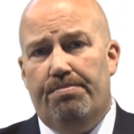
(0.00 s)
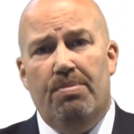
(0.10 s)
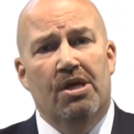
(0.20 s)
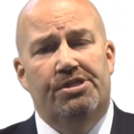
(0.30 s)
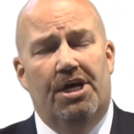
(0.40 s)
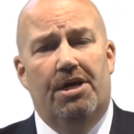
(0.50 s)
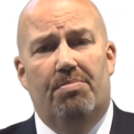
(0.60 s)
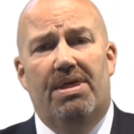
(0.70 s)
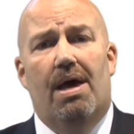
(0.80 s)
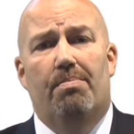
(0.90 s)
sending
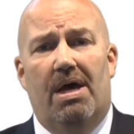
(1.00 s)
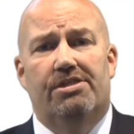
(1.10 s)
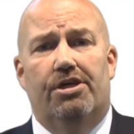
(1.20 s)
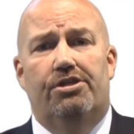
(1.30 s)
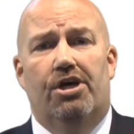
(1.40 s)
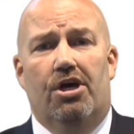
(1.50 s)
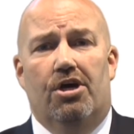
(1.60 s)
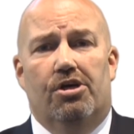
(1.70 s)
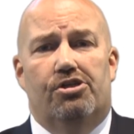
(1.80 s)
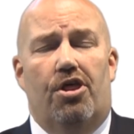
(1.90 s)
me that message
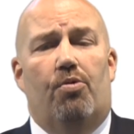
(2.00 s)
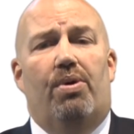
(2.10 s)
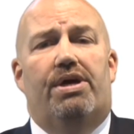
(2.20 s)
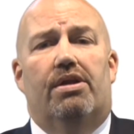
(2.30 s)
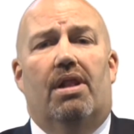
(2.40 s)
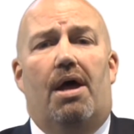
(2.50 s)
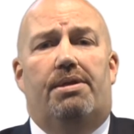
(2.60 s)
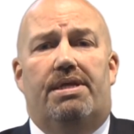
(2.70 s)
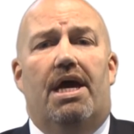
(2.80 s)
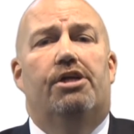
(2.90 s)
so that we can let
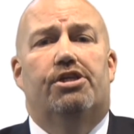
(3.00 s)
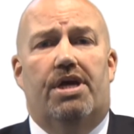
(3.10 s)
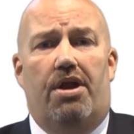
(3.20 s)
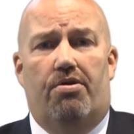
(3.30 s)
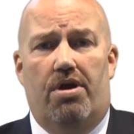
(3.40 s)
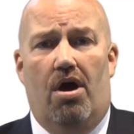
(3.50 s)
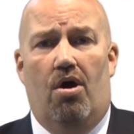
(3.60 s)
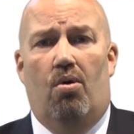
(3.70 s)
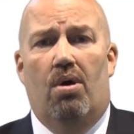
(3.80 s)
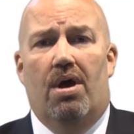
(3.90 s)
the educator
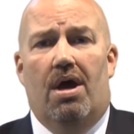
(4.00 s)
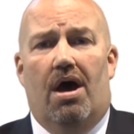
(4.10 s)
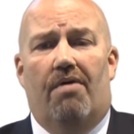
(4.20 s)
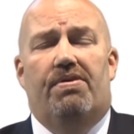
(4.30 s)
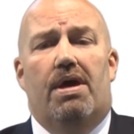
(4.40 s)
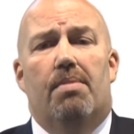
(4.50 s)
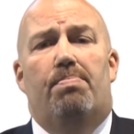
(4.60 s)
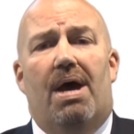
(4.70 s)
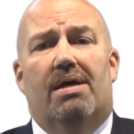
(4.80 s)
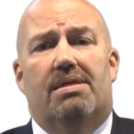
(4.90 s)
know of the
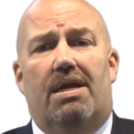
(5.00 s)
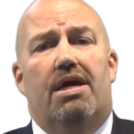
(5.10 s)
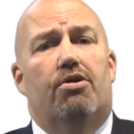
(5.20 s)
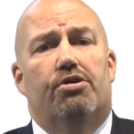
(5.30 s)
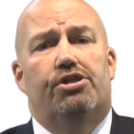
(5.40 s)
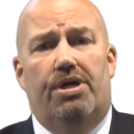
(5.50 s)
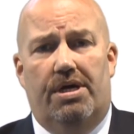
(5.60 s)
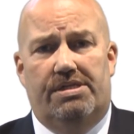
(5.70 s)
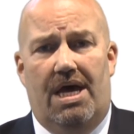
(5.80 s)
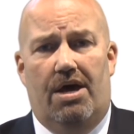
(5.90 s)
impact that he or she
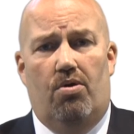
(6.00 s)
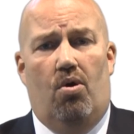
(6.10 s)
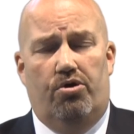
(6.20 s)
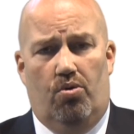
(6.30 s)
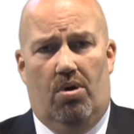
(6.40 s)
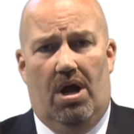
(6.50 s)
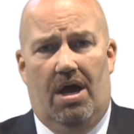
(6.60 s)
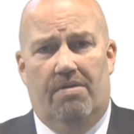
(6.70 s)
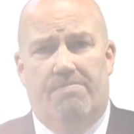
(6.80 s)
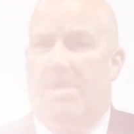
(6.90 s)
has had on your
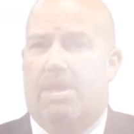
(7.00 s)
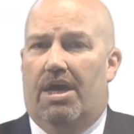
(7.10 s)
life.